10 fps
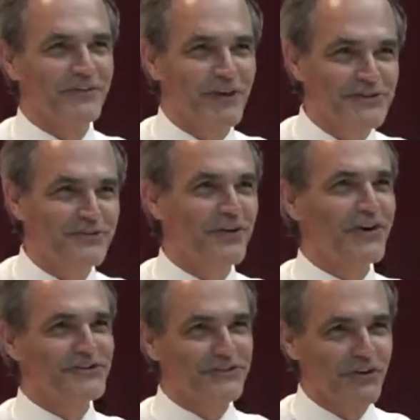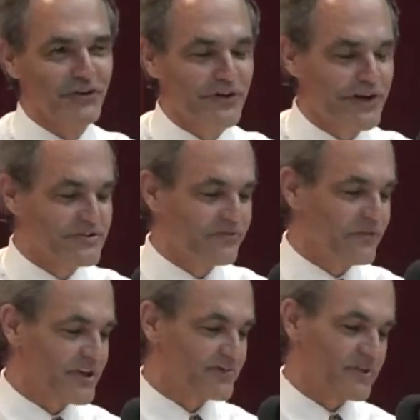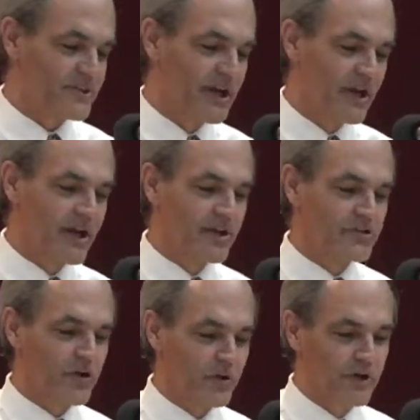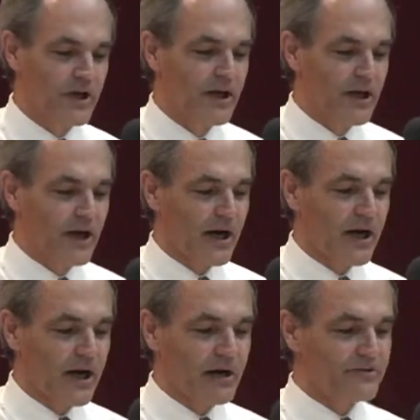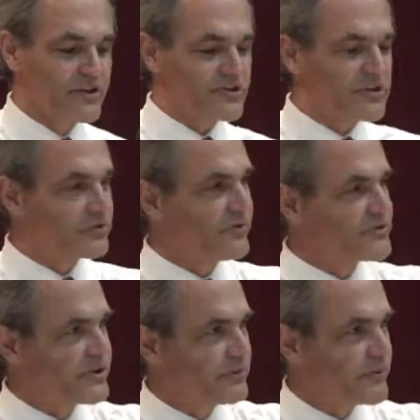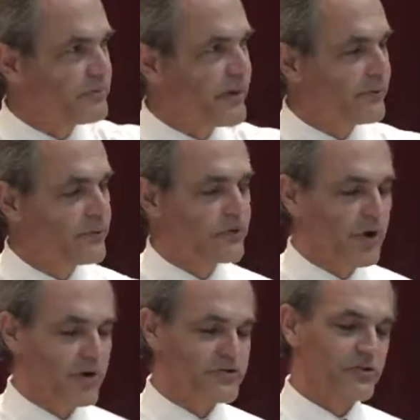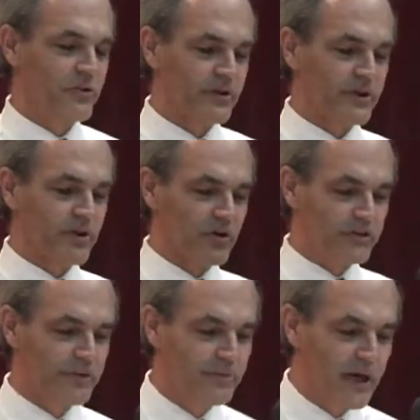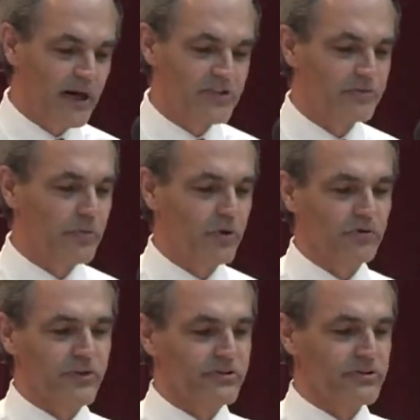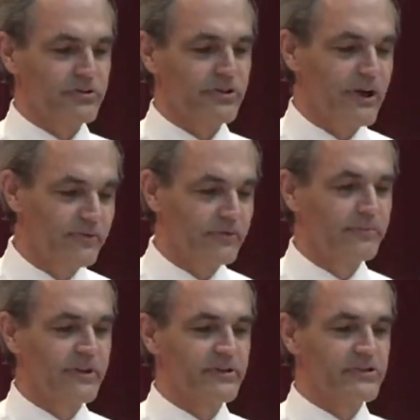know, restaurants, other kinds of investments. So uh, just as we've seen with Beirut also, it looked impossible that this could ever be the